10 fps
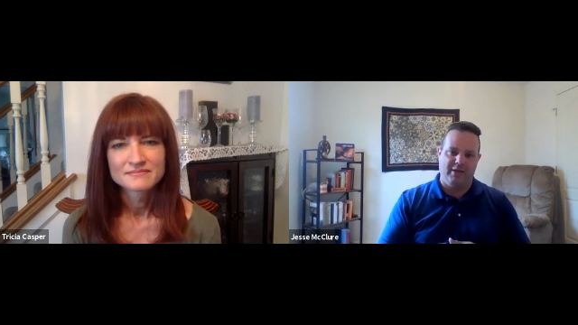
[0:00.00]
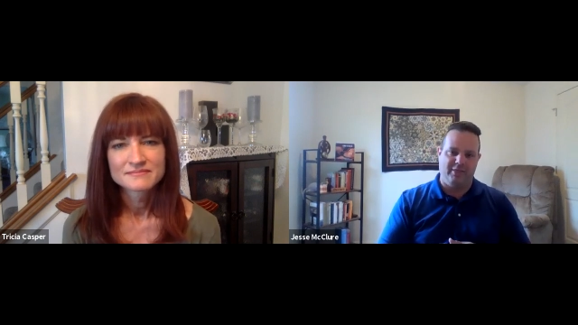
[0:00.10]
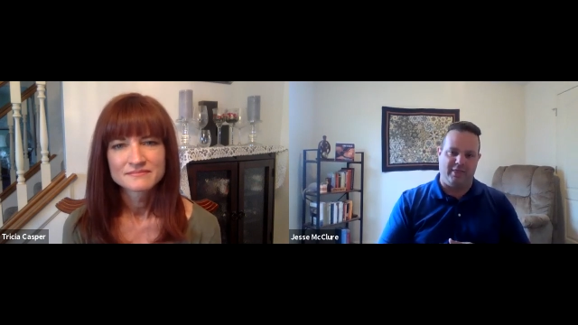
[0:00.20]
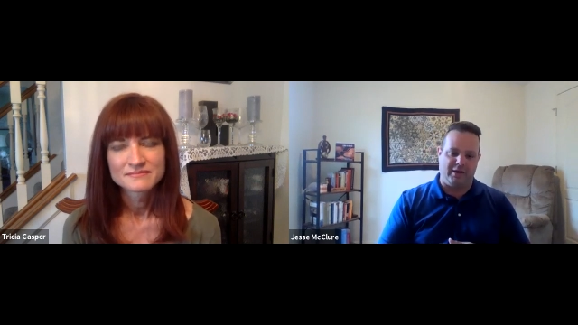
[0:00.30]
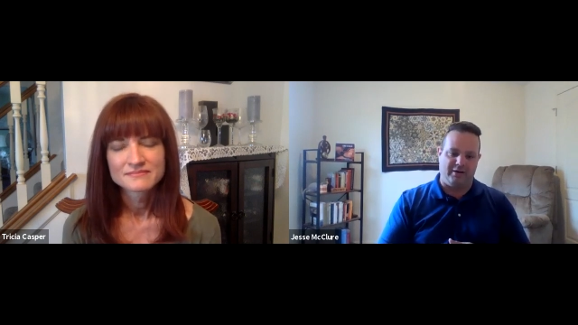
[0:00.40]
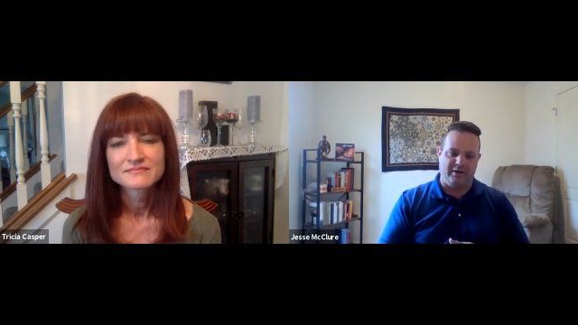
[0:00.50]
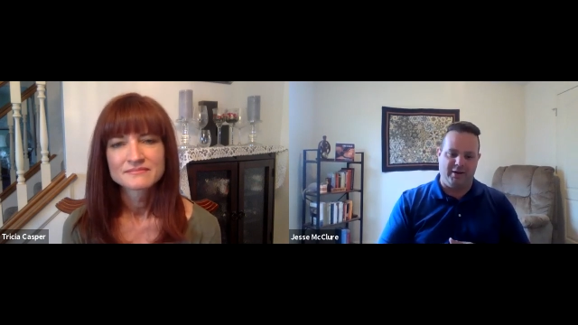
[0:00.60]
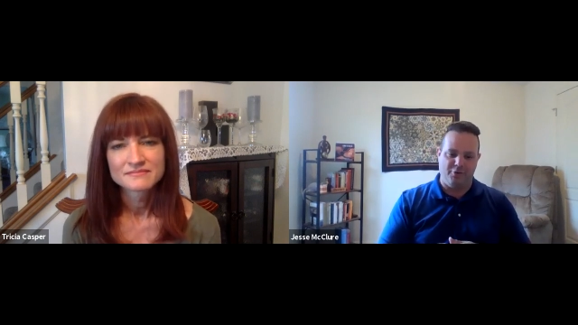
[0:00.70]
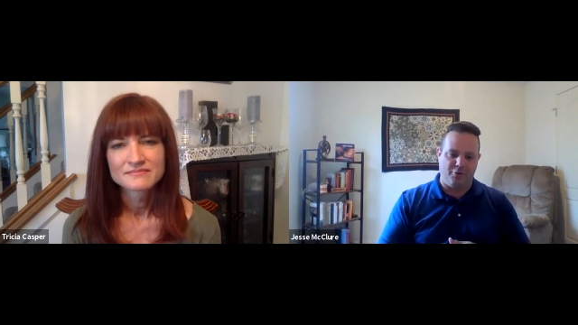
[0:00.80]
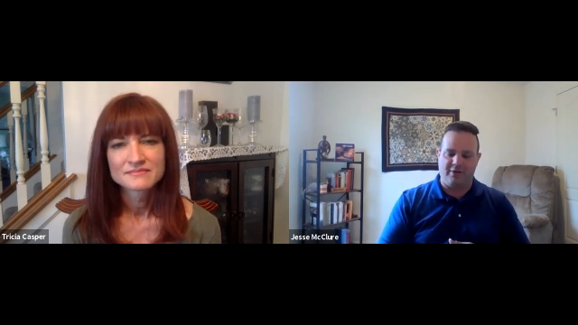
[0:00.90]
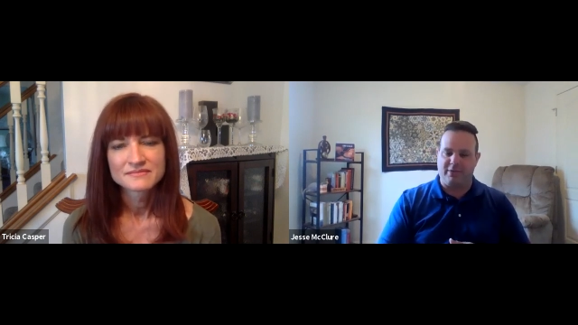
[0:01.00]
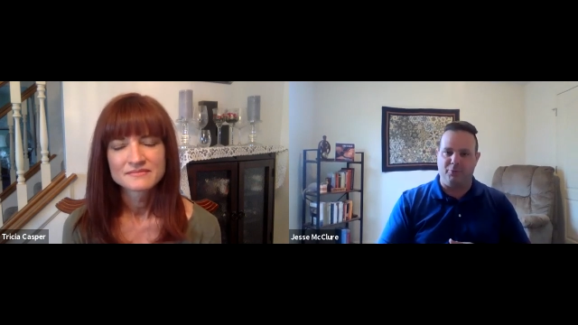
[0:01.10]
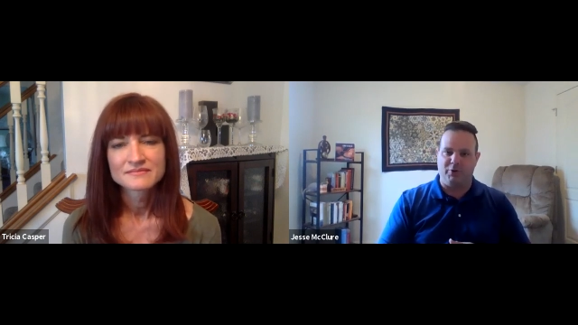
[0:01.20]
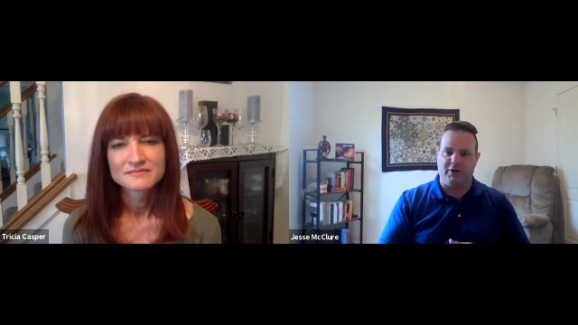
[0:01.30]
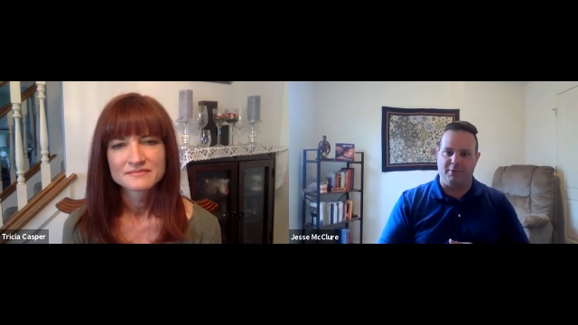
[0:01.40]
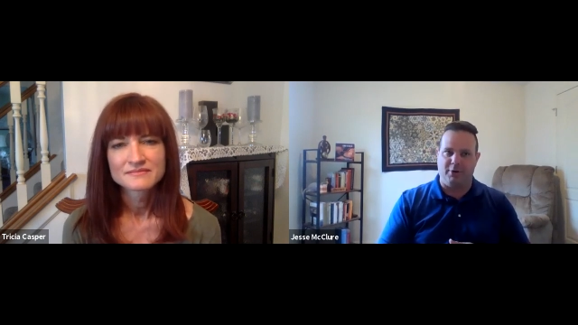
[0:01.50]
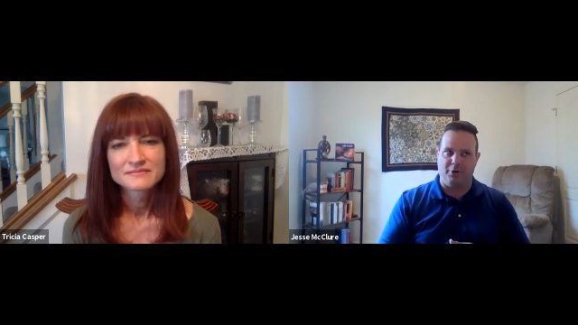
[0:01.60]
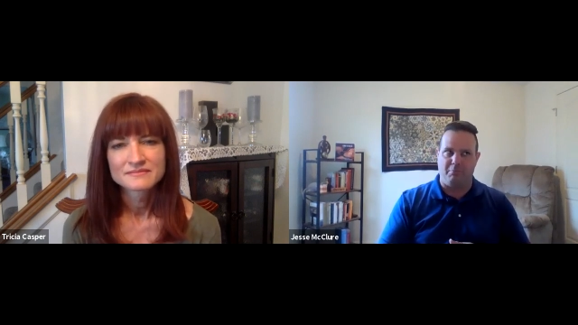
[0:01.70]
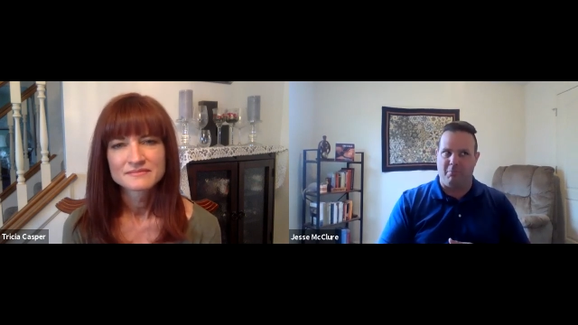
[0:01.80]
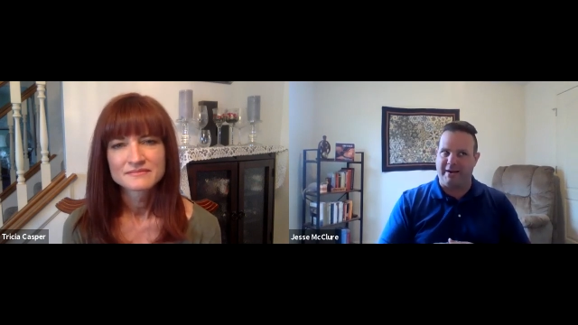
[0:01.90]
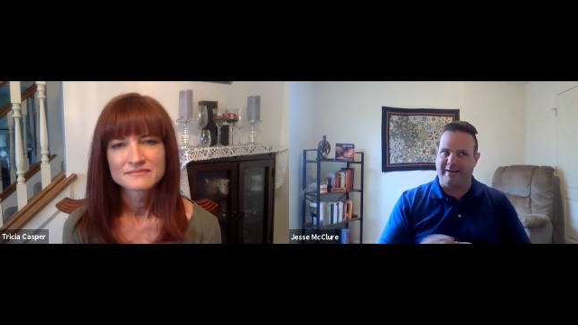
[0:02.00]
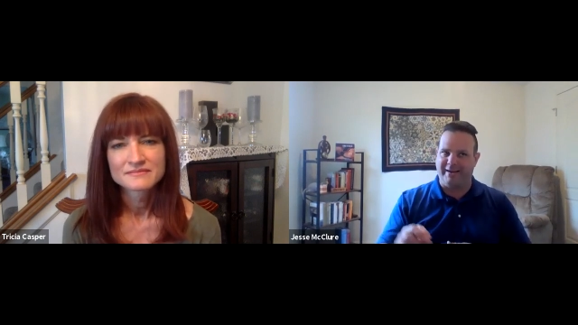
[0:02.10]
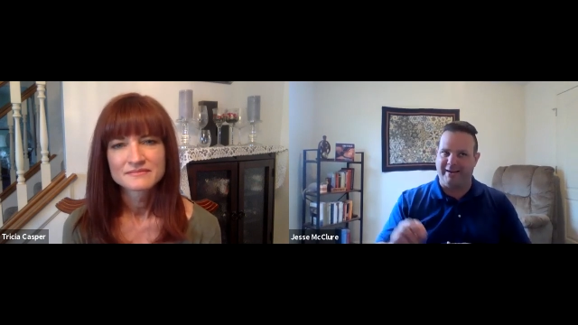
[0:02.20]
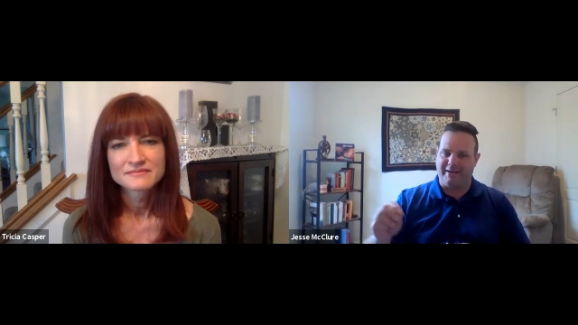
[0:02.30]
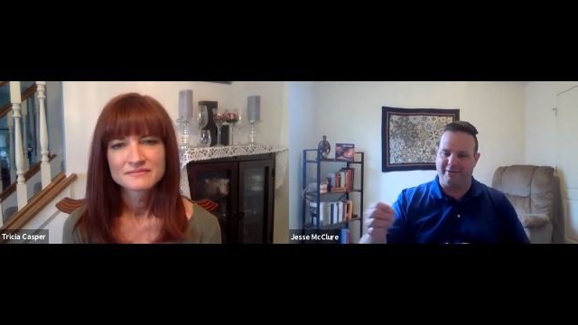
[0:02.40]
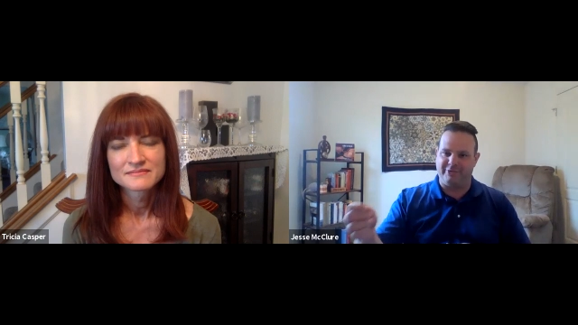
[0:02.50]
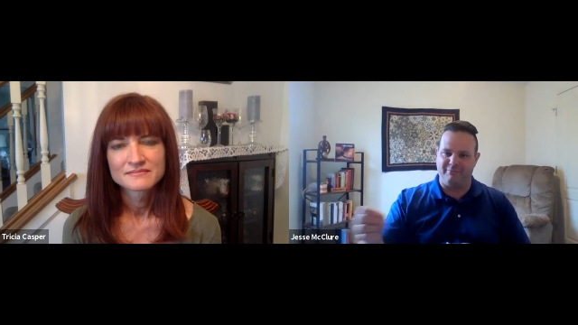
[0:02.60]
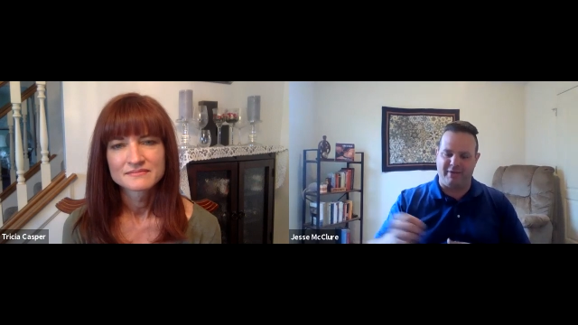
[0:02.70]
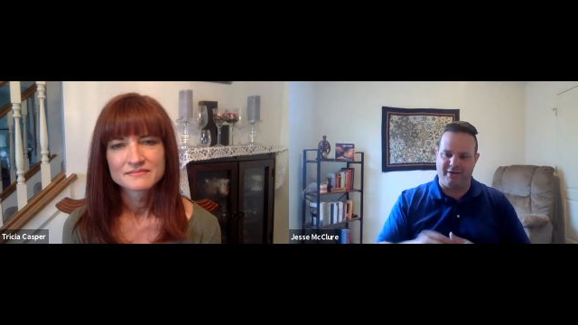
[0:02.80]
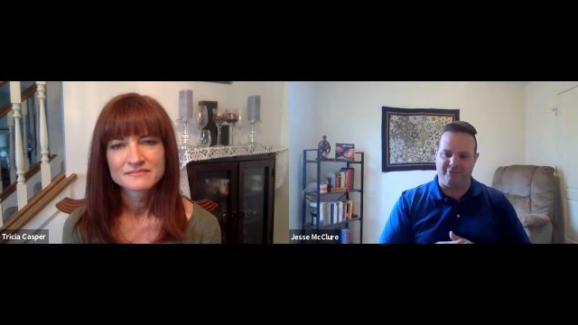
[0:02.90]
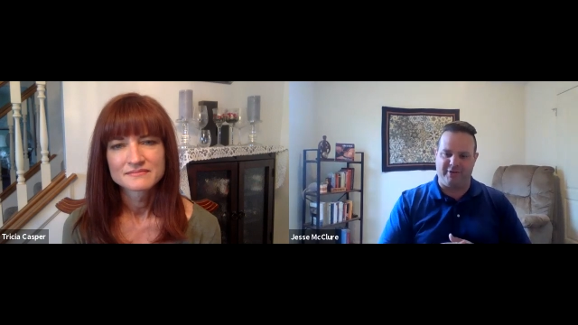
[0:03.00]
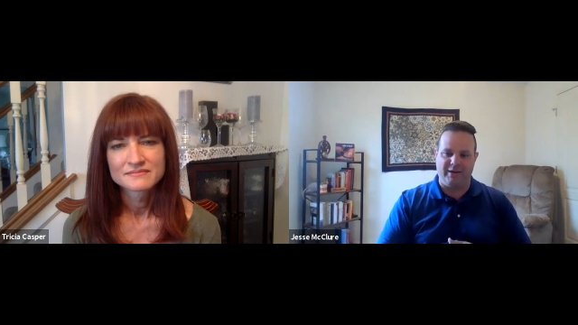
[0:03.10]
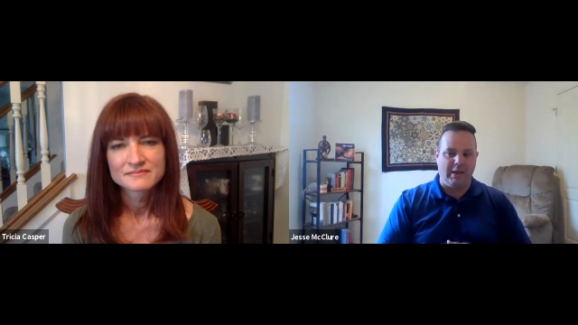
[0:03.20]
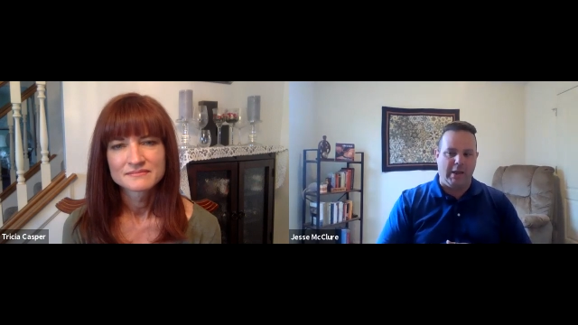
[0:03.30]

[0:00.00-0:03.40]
Speaker 1: that ignoring them when you come home might not have some benefit,